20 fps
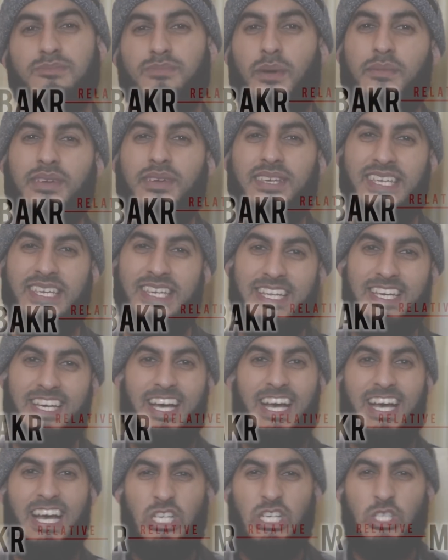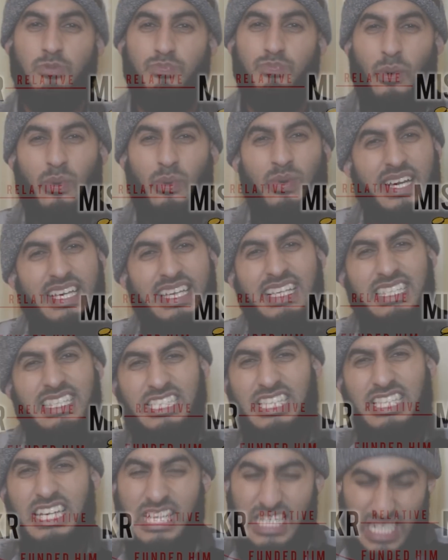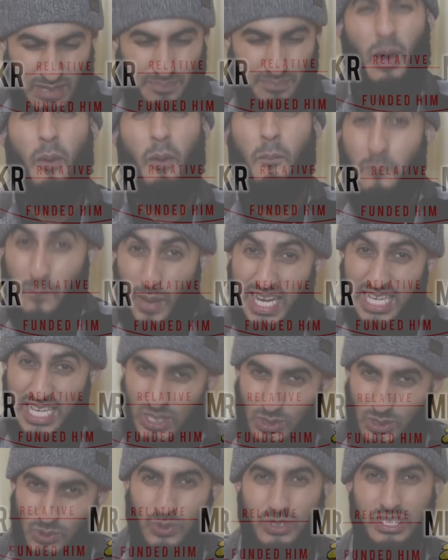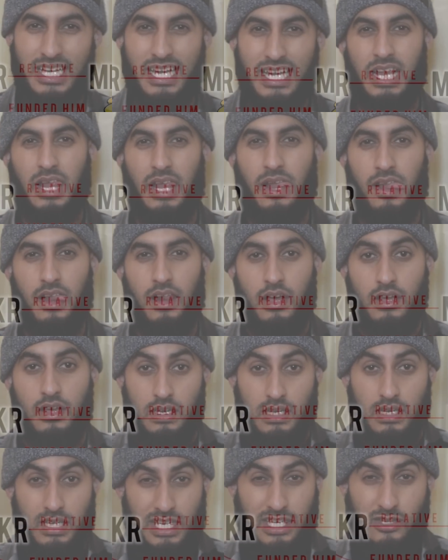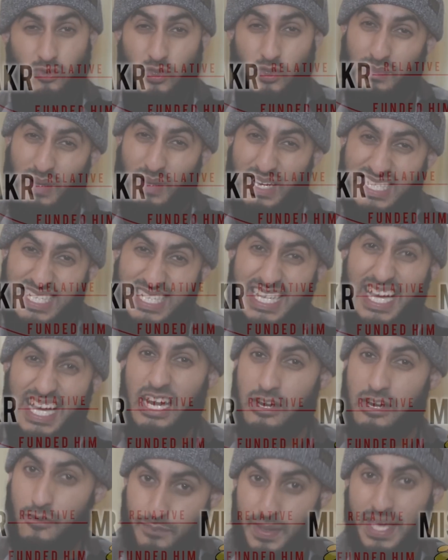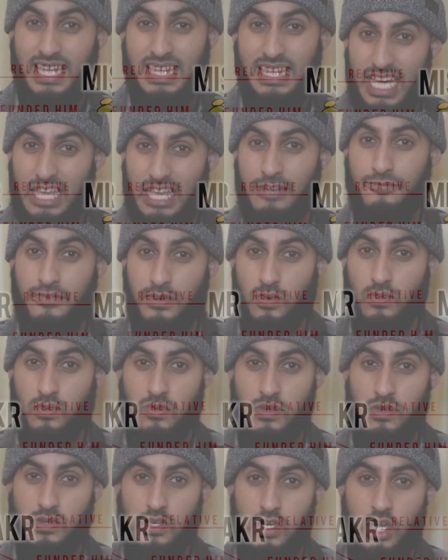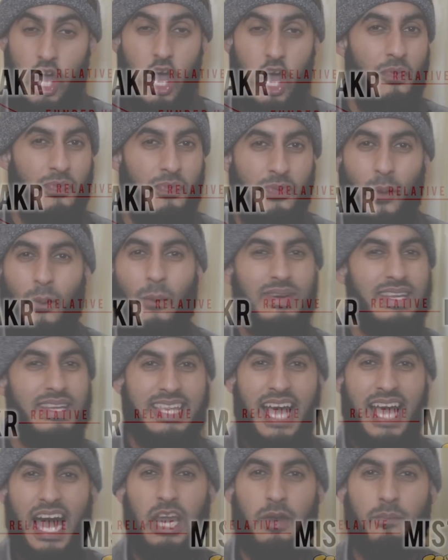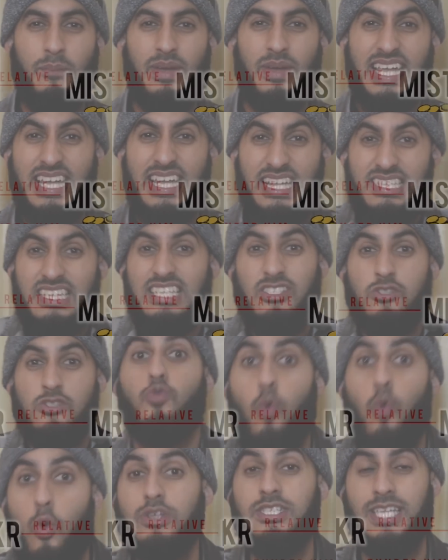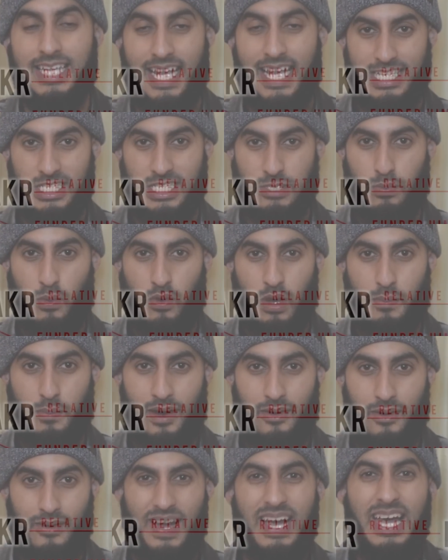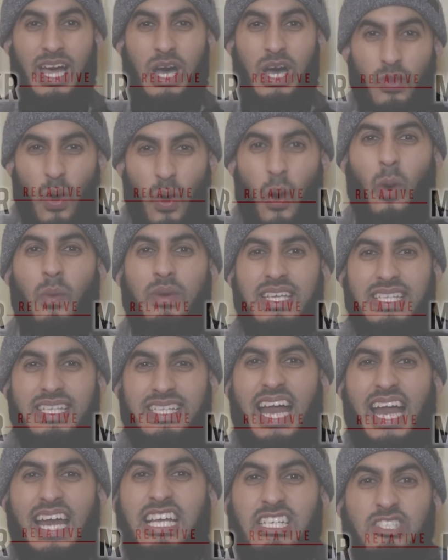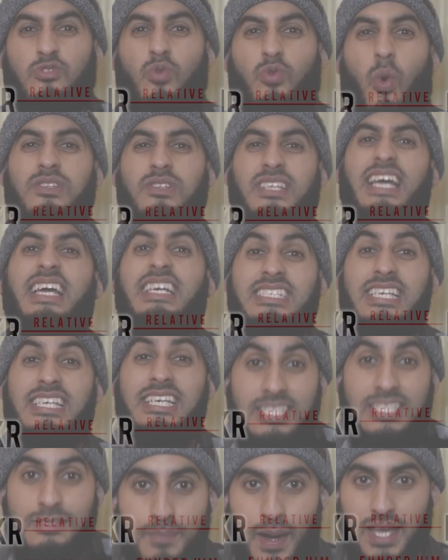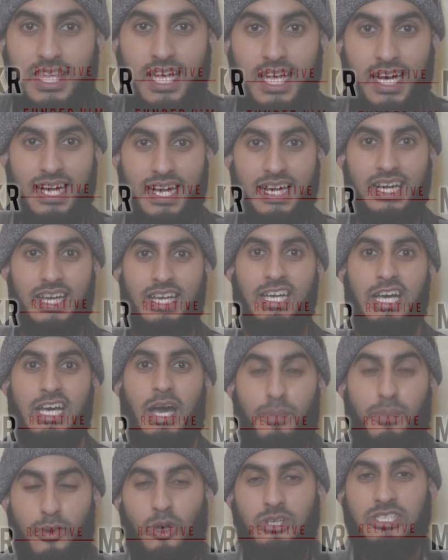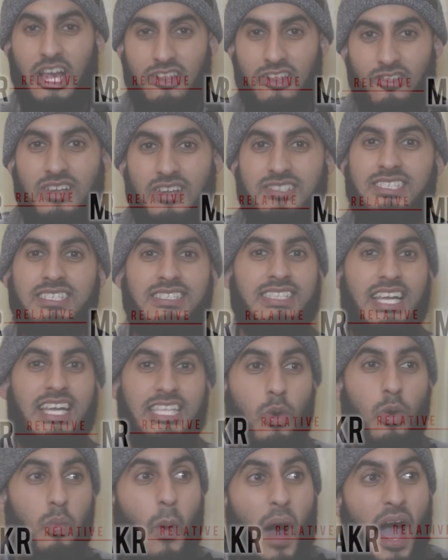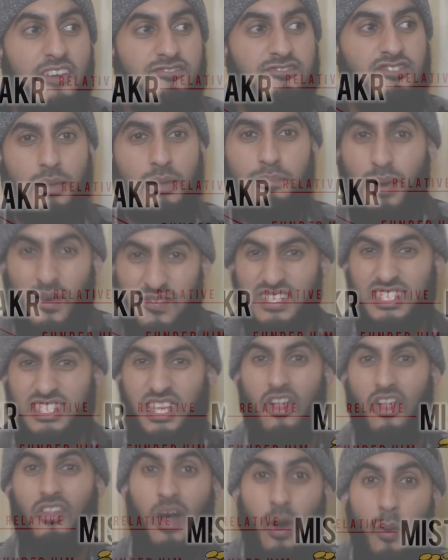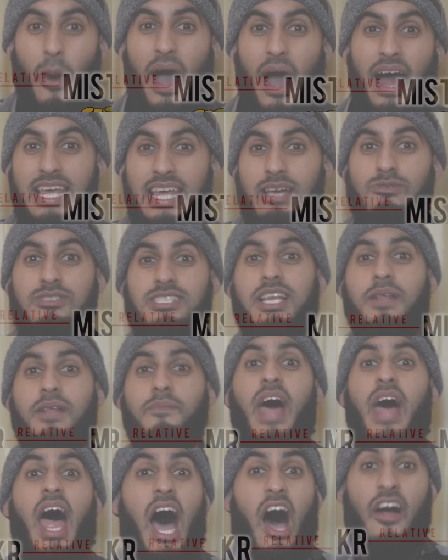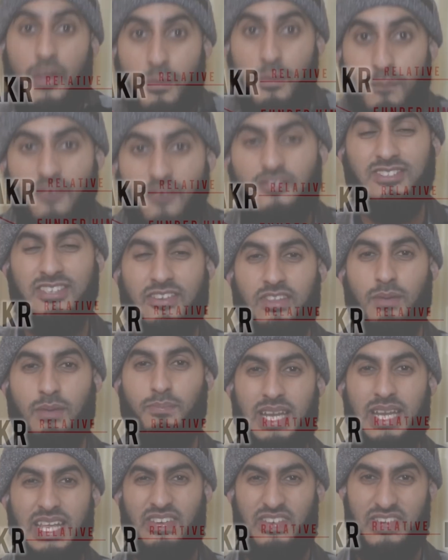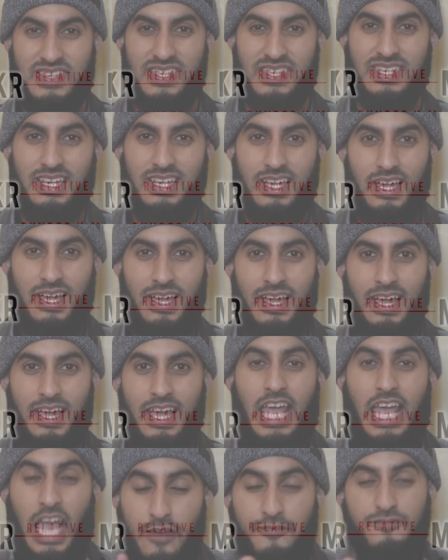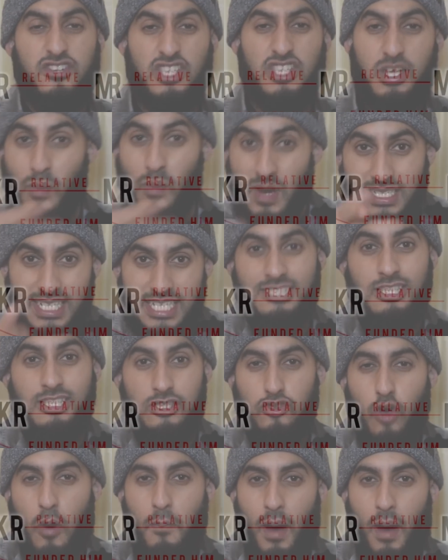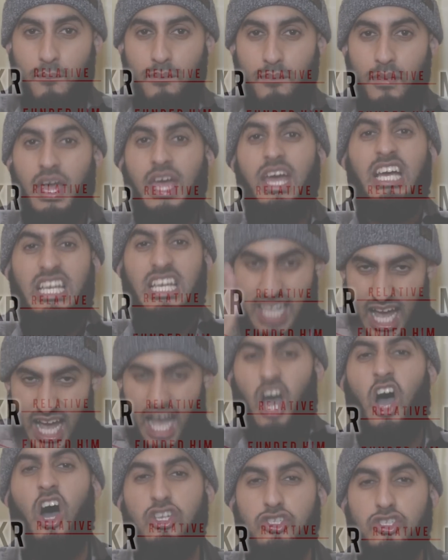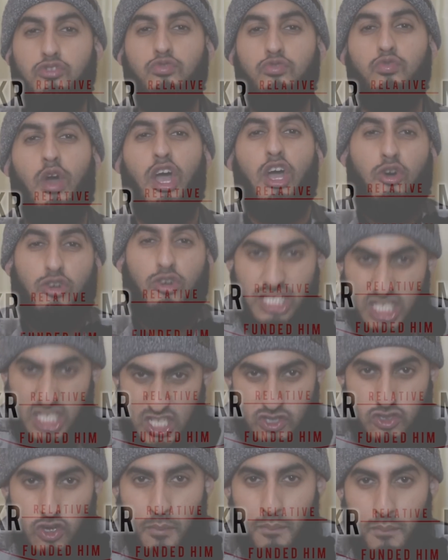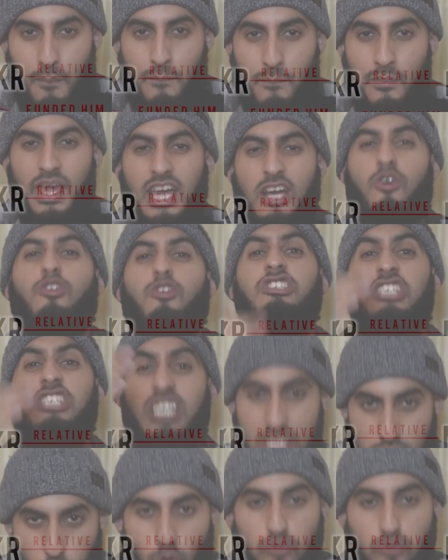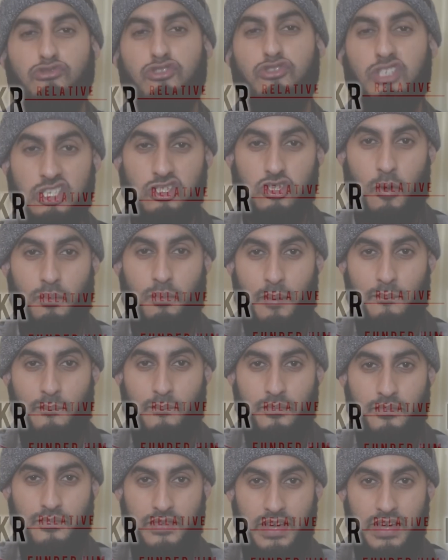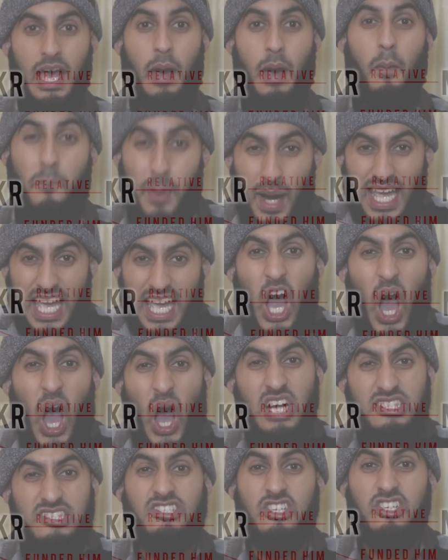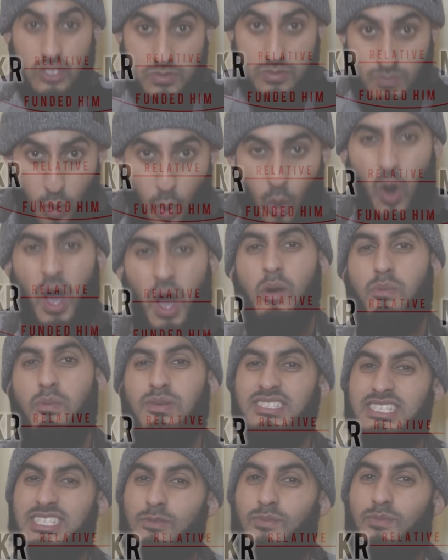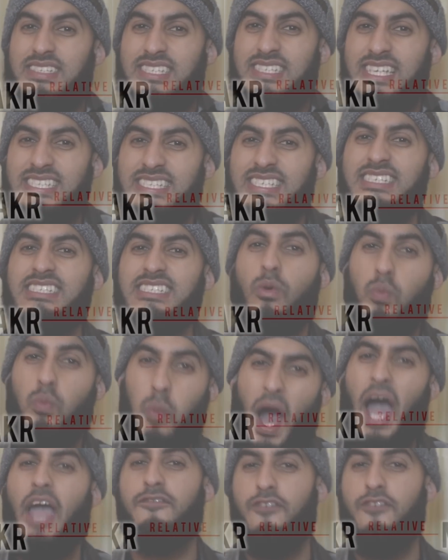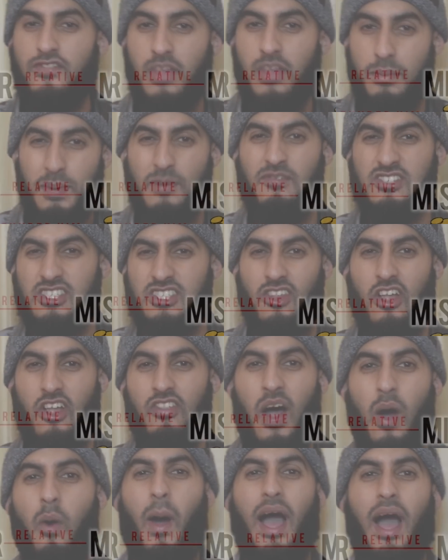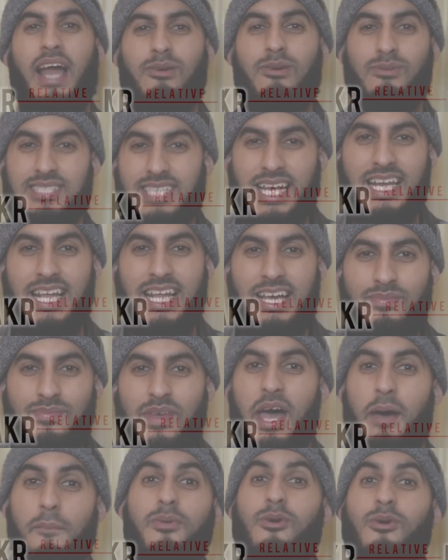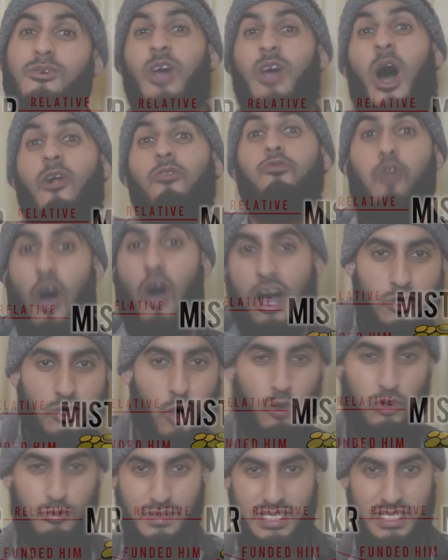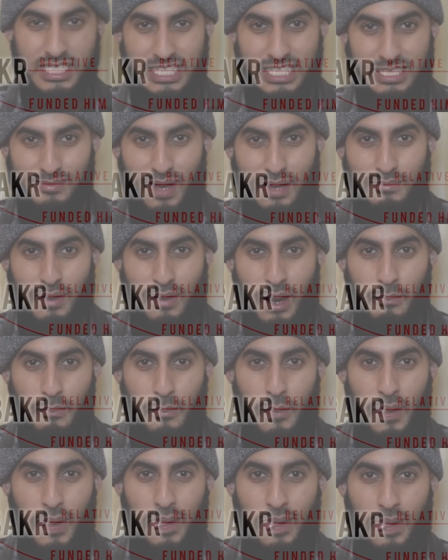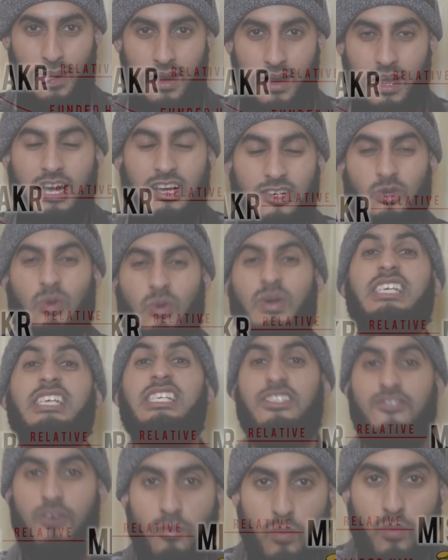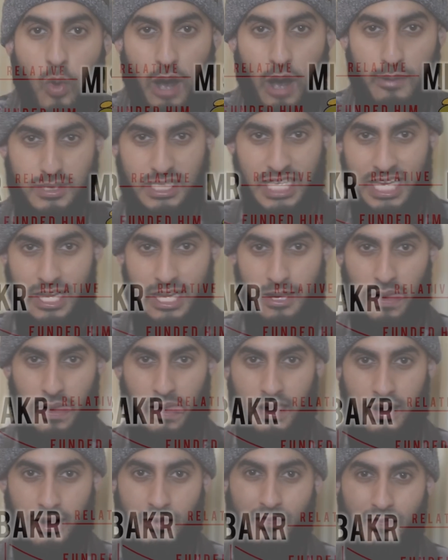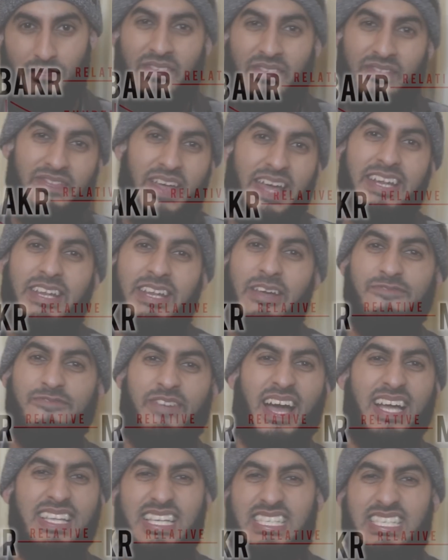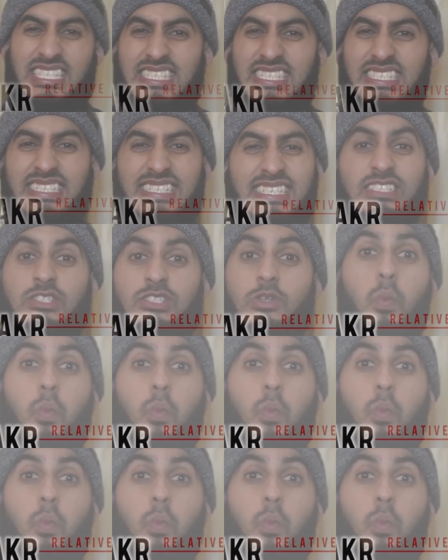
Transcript: permission spoke against and about my daughter, can you imagine the kind of pain that he felt? Not only that, but it's his daughter that he spoke about. Not only that, his daughter is his mother. Because Allah says that the wives of the Prophet sallallahu alayhi wasallam are the mothers of the believers. If someone, this is your mom, that hurts you. Because she's your mom. Because she told you she's your mom. But it hurts us more when someone, this is the wife of the Prophet sallallahu alayhi wasallam, because Allah told me she's my mom. So he's even more upset than the fact that she is the